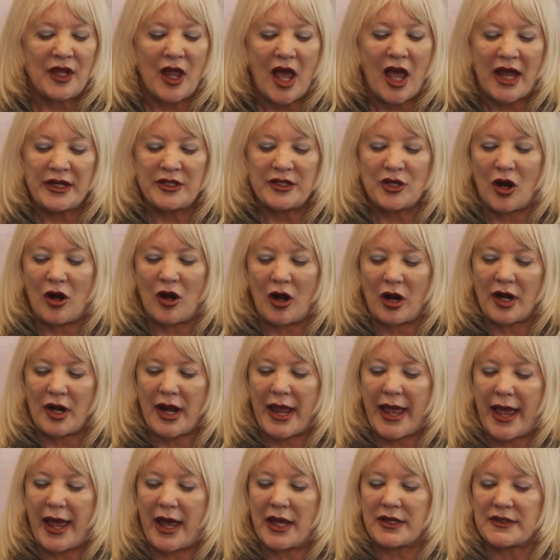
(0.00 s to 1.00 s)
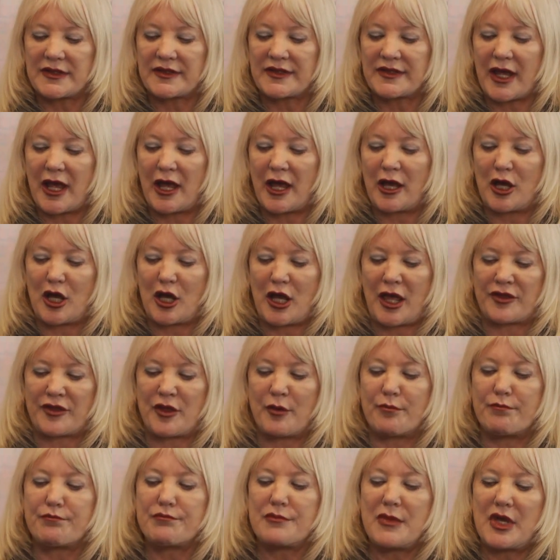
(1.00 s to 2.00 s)
LiDAR has at
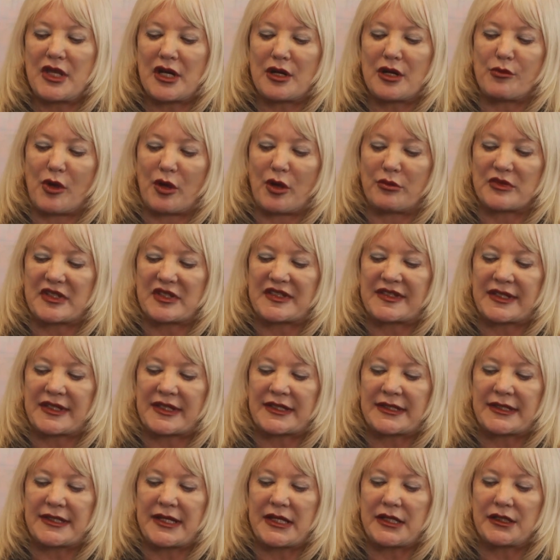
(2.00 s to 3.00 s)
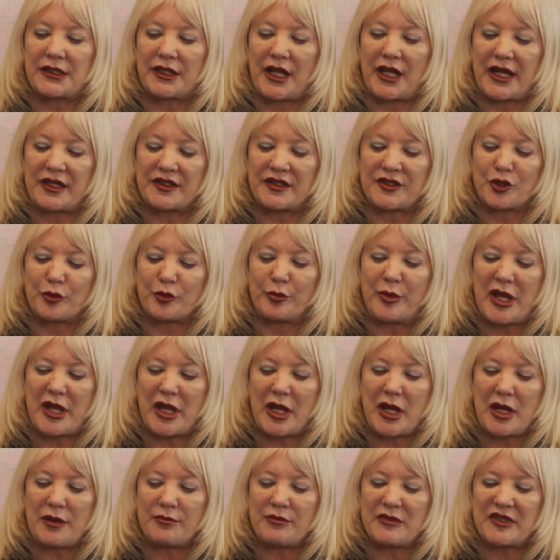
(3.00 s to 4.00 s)
the minimum 16 laser
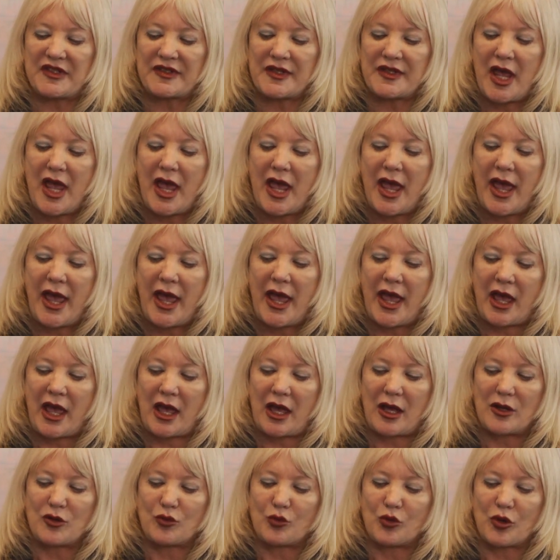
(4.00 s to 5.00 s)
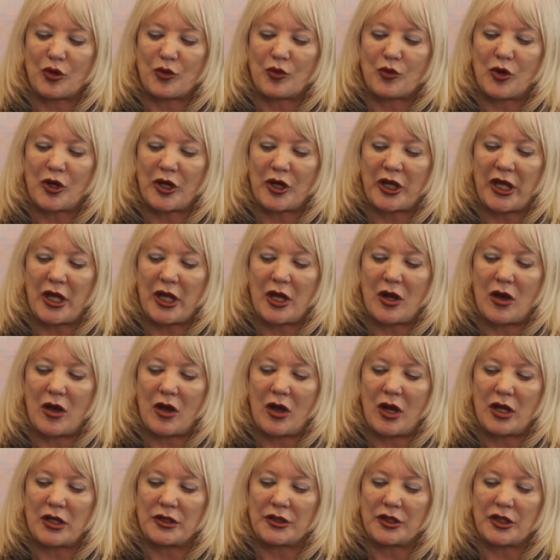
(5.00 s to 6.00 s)
beams and we're working
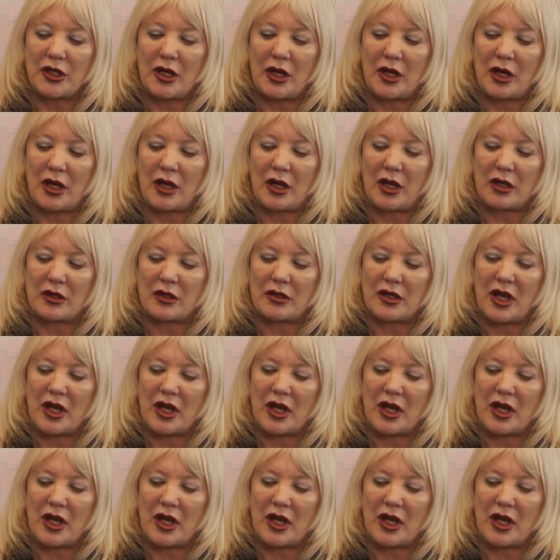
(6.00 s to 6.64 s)
on uh,